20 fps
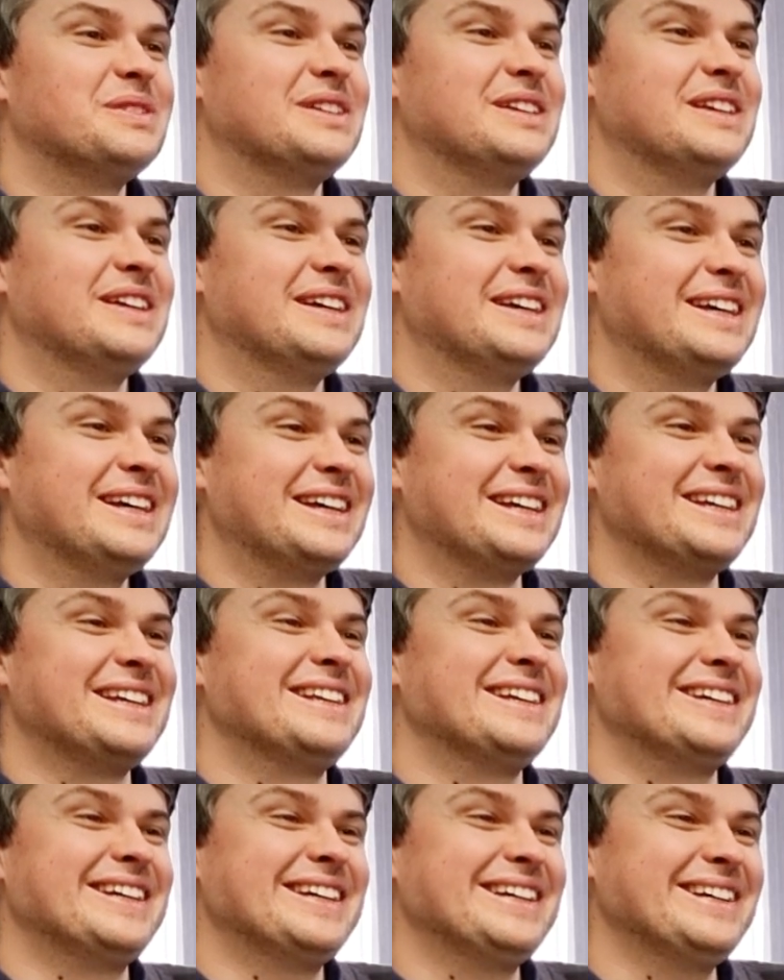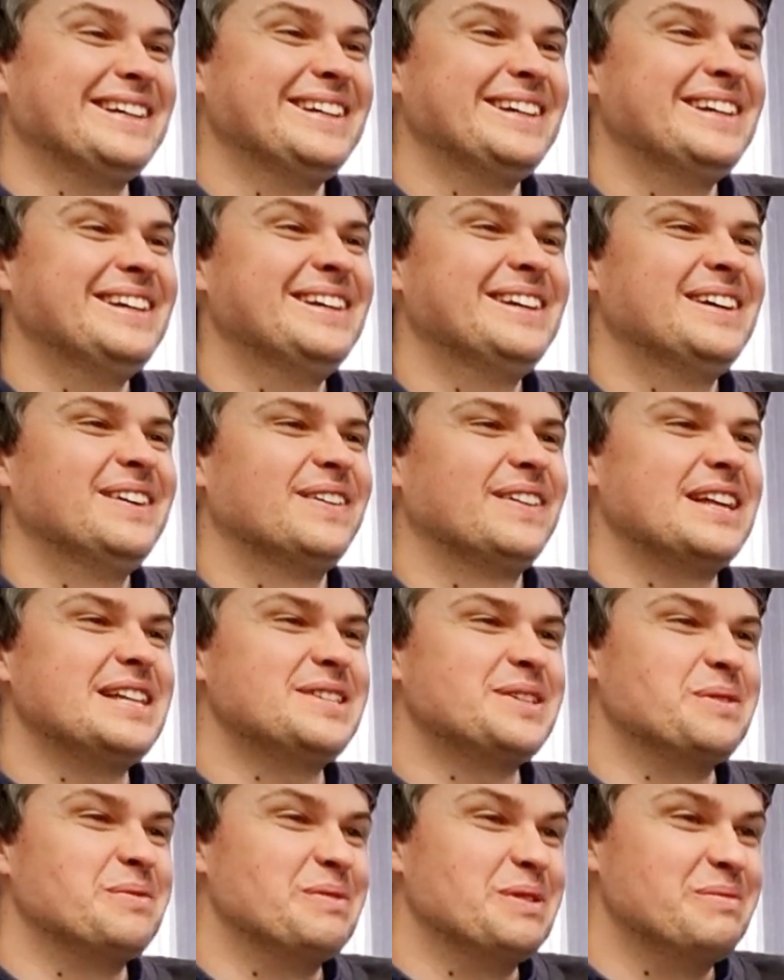Yeah. That's
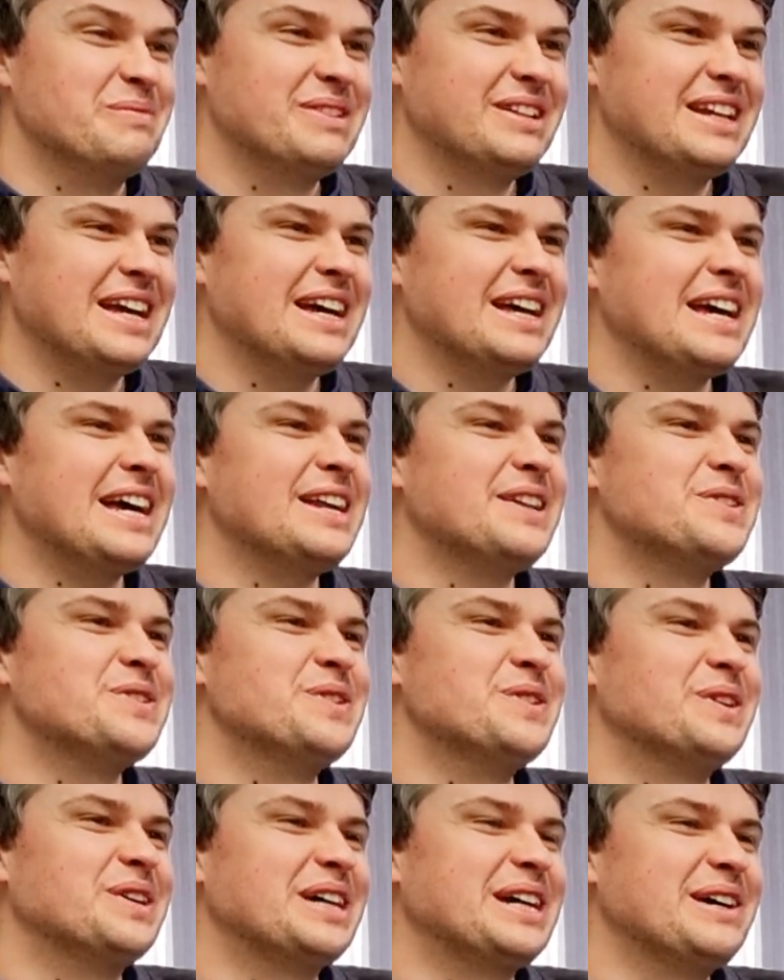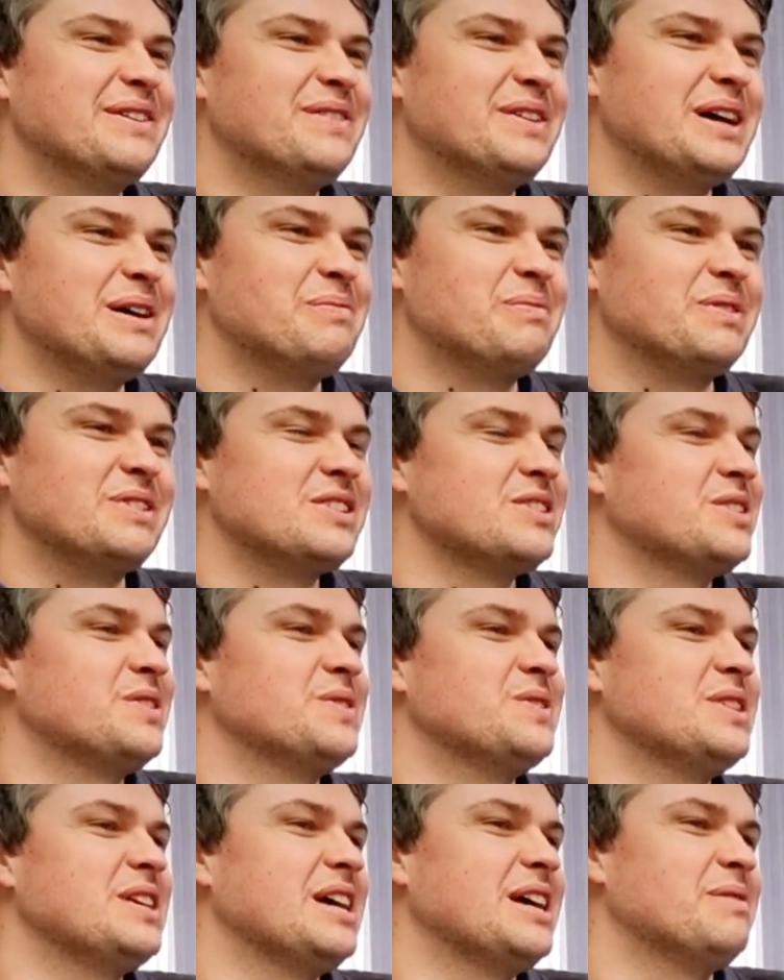commitment. How did you not give up just because
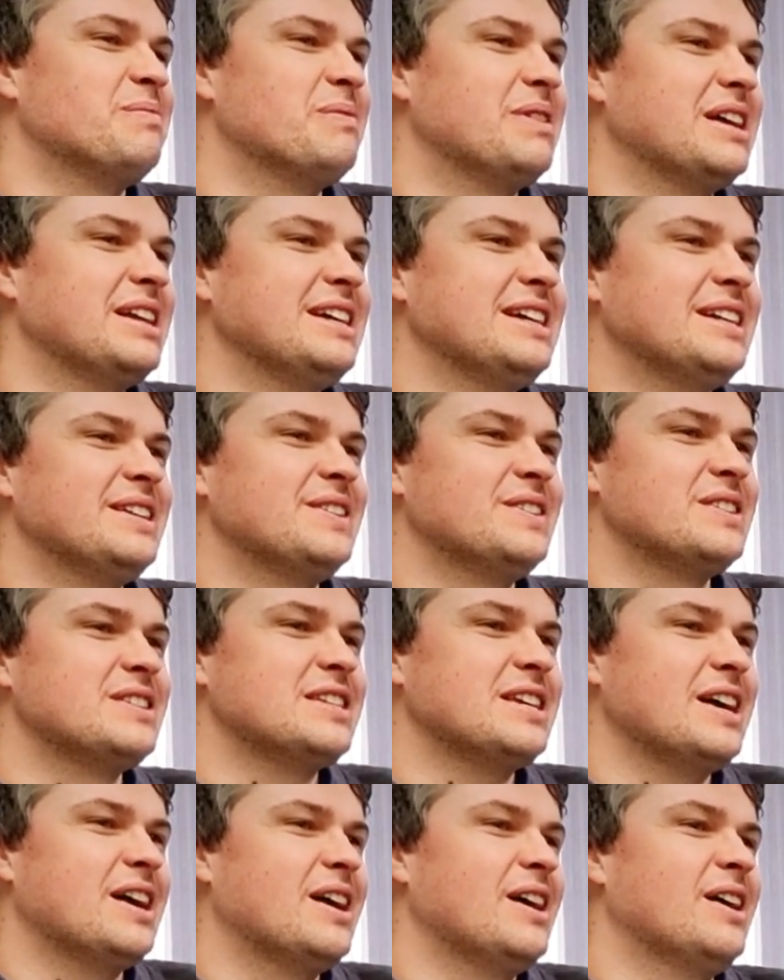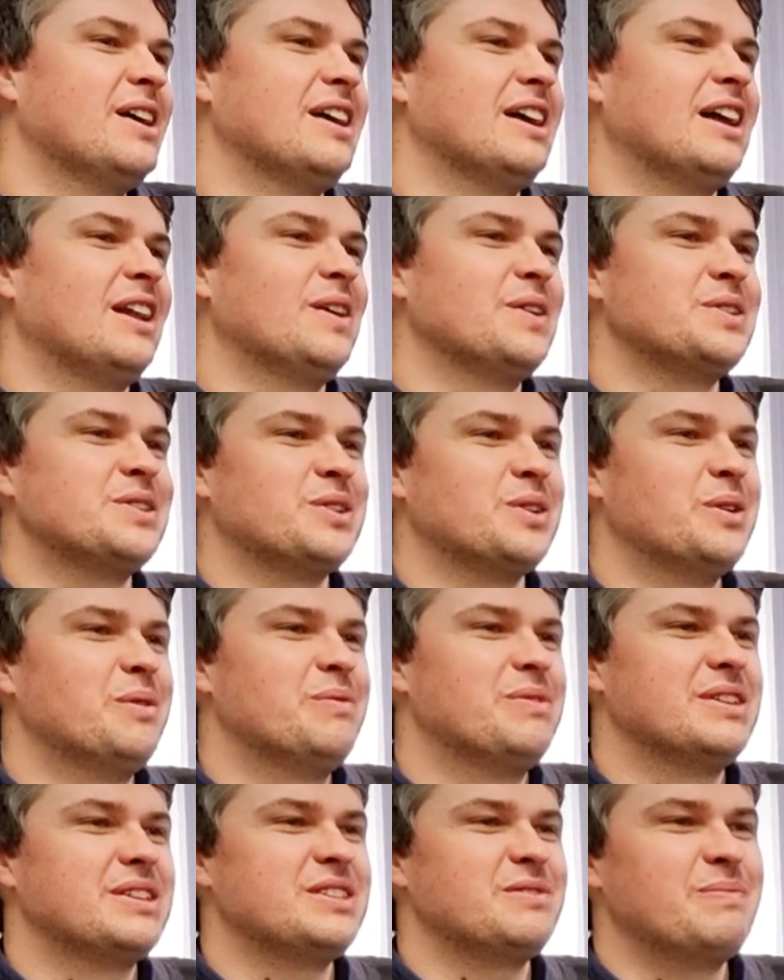you had money and you just say, I lost hope
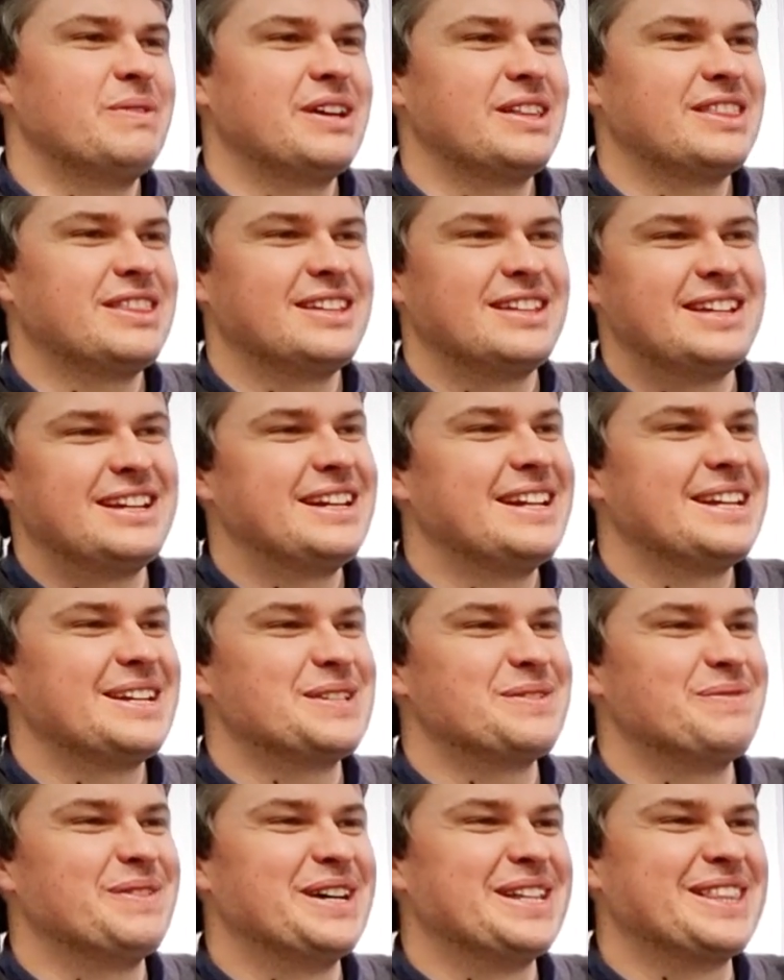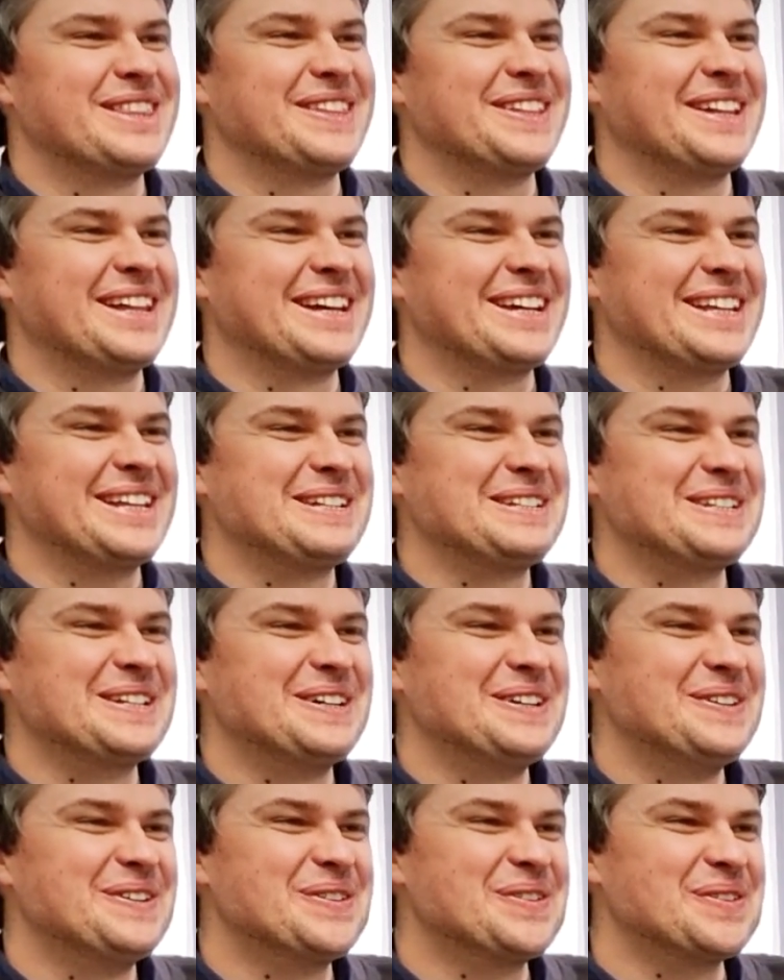this month, and then next month you're like, keep
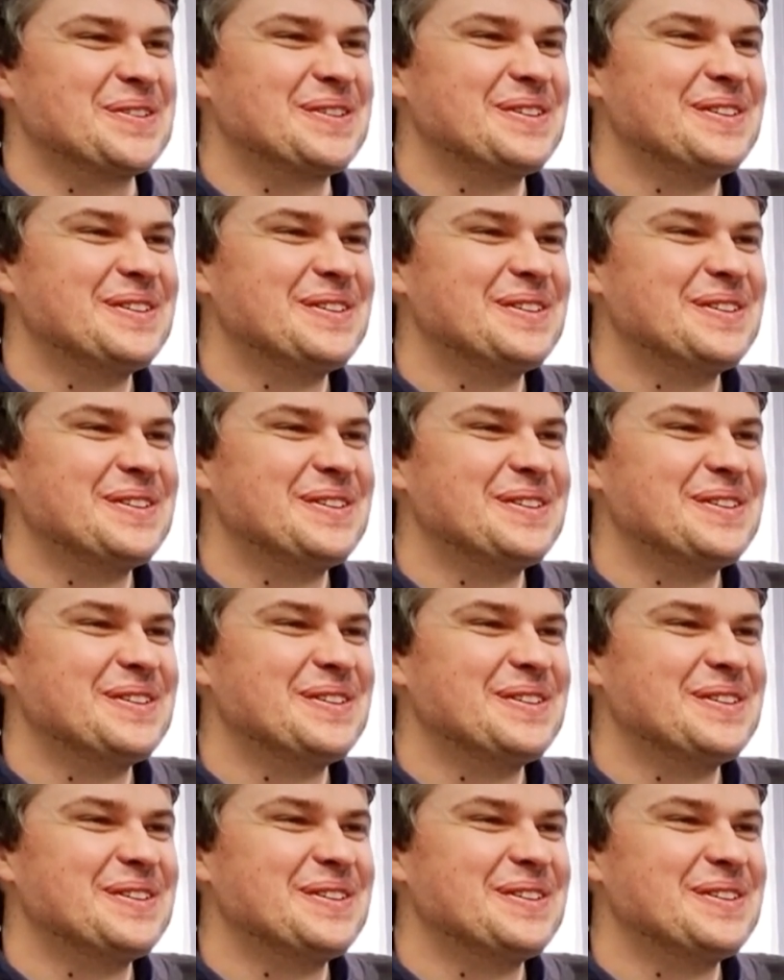going? Or?